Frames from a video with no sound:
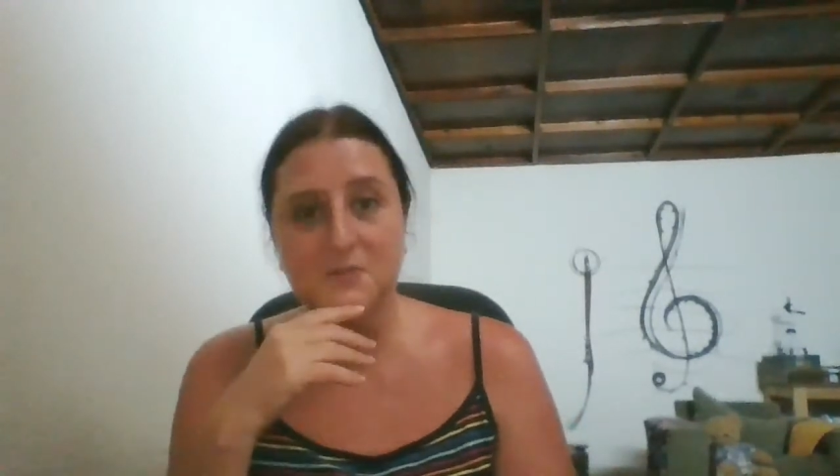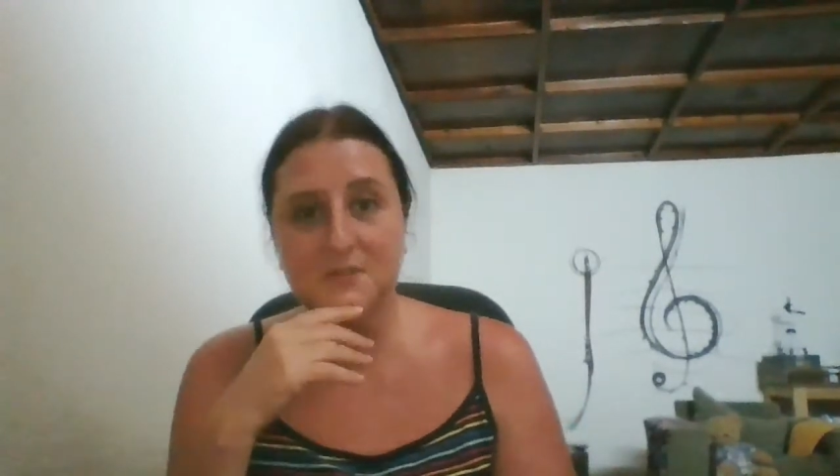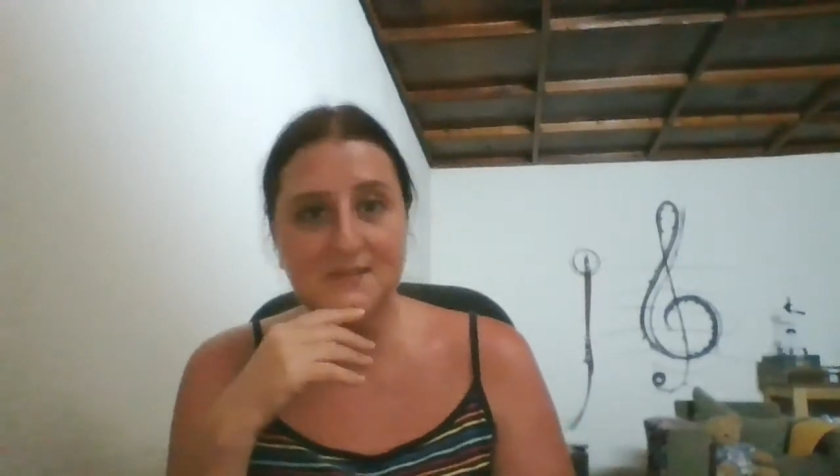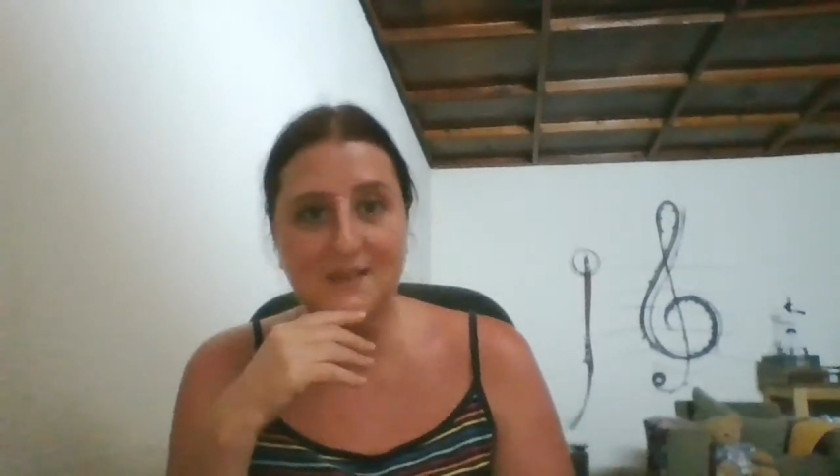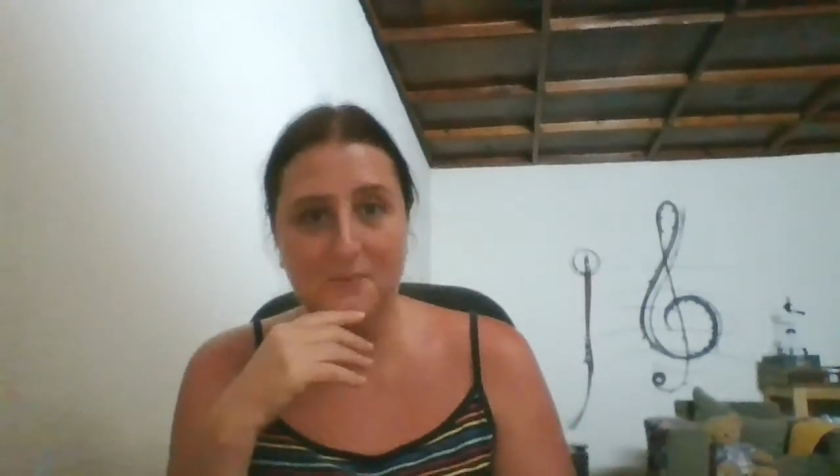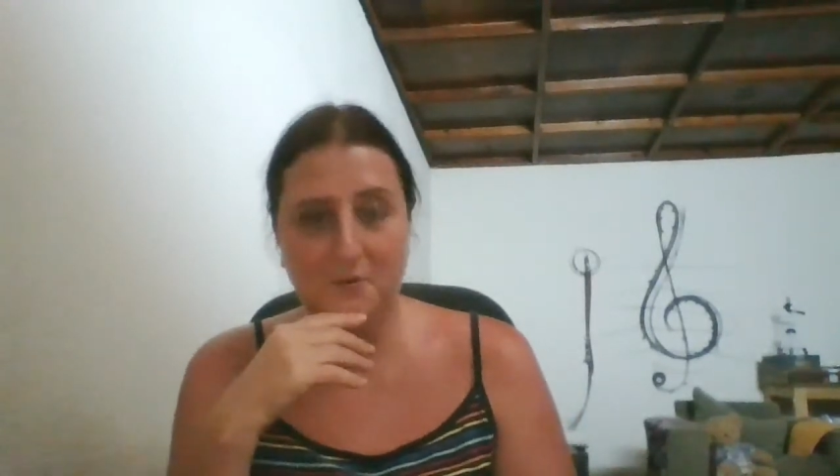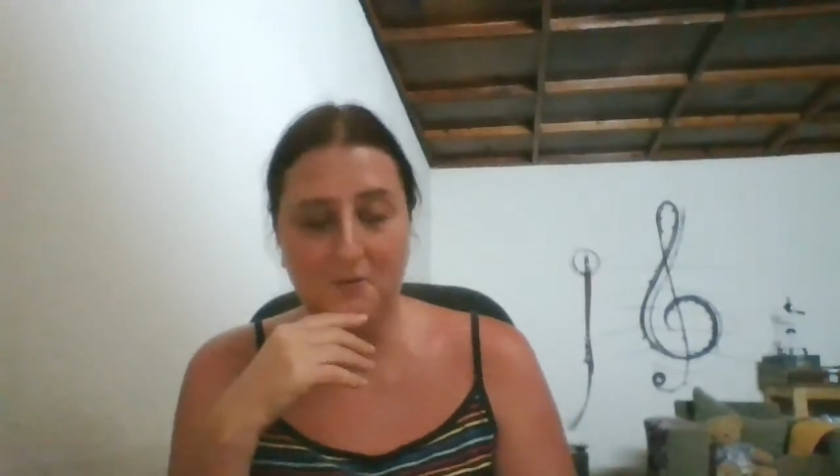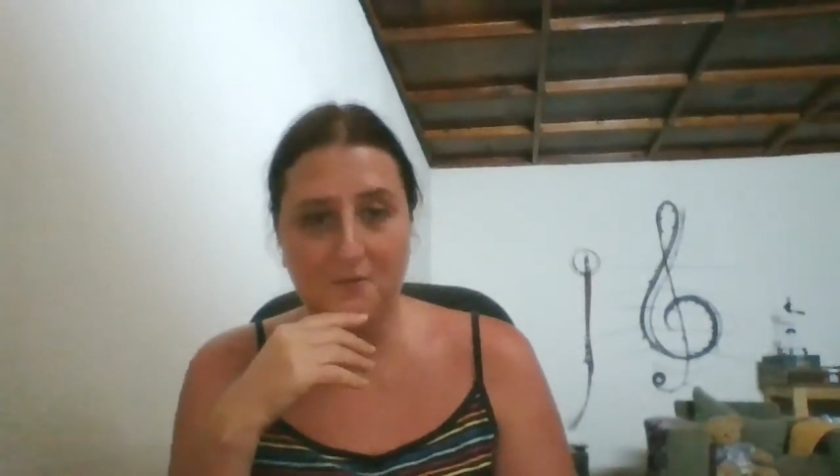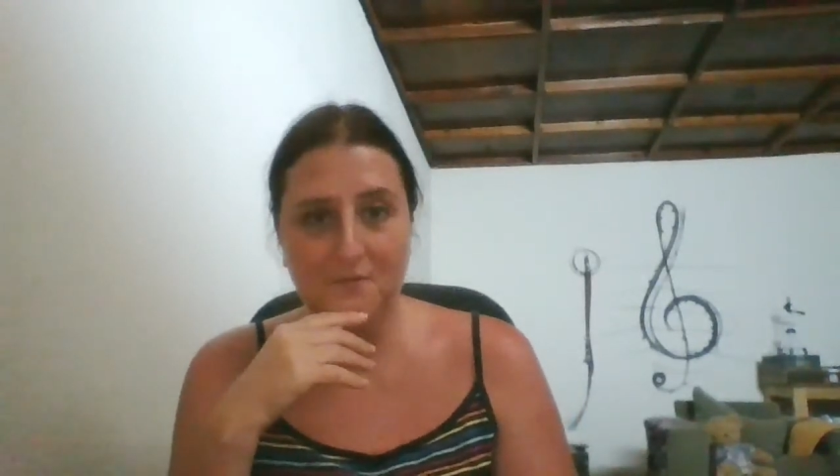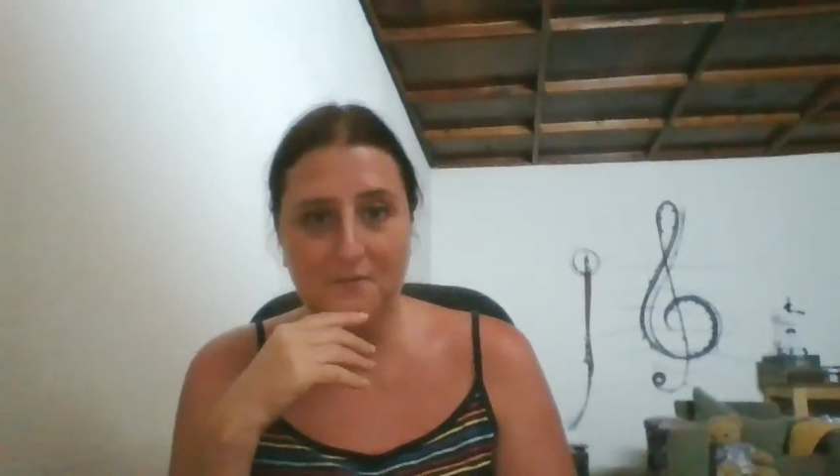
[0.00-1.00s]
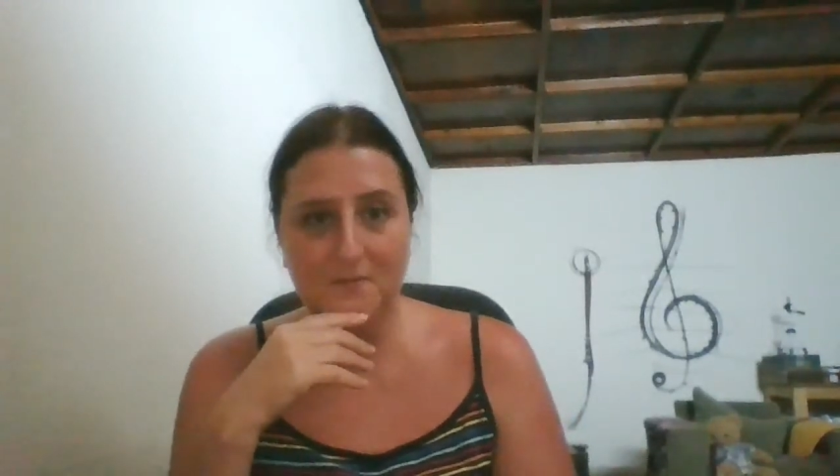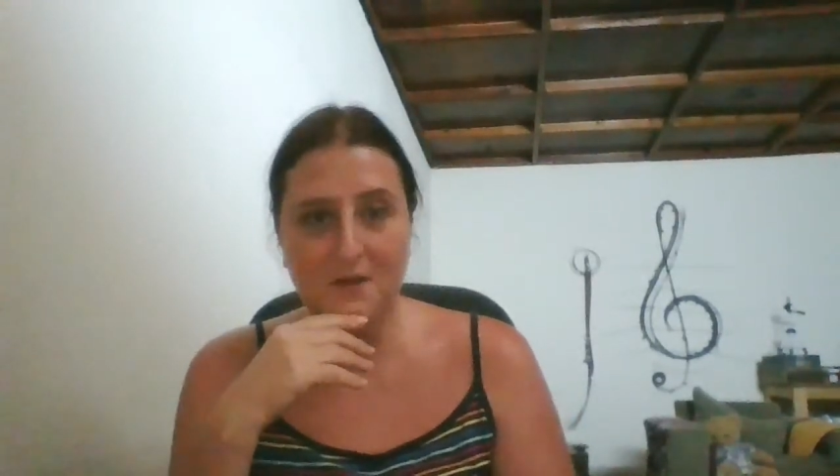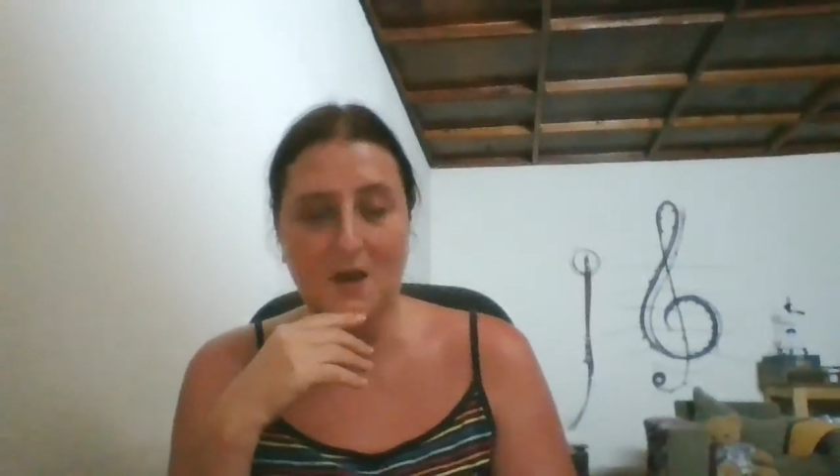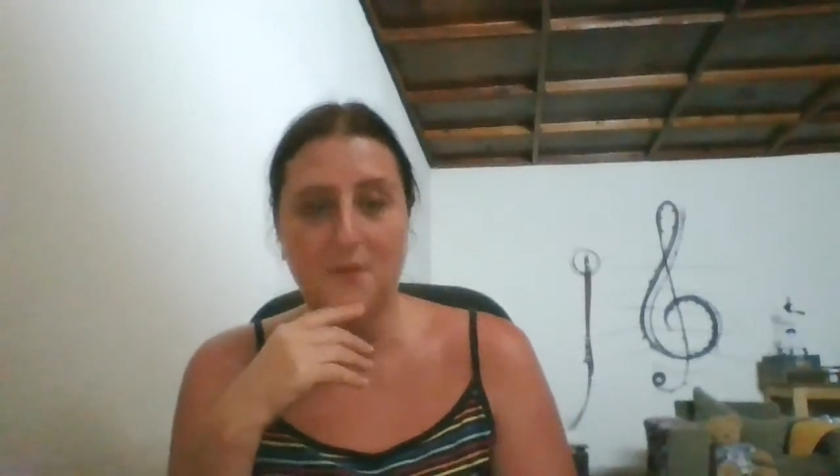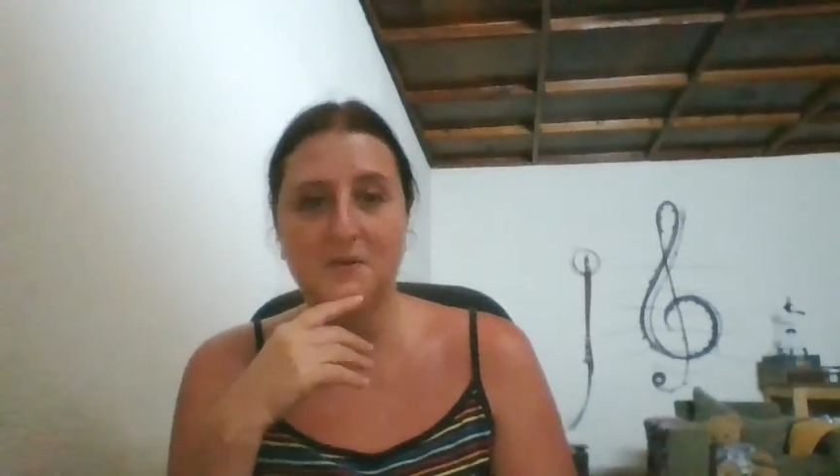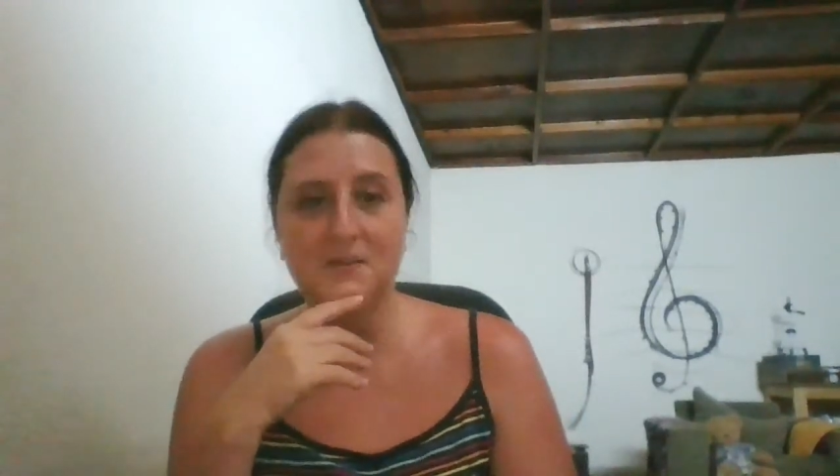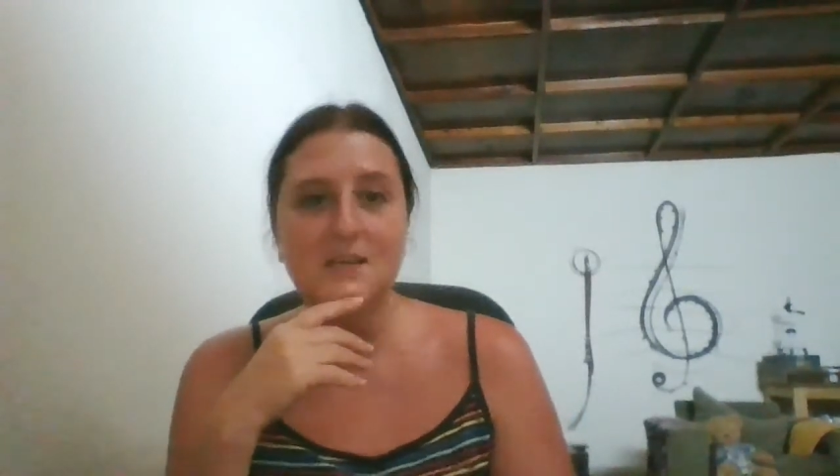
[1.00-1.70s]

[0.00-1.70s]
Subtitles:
to soundproof a cupboard.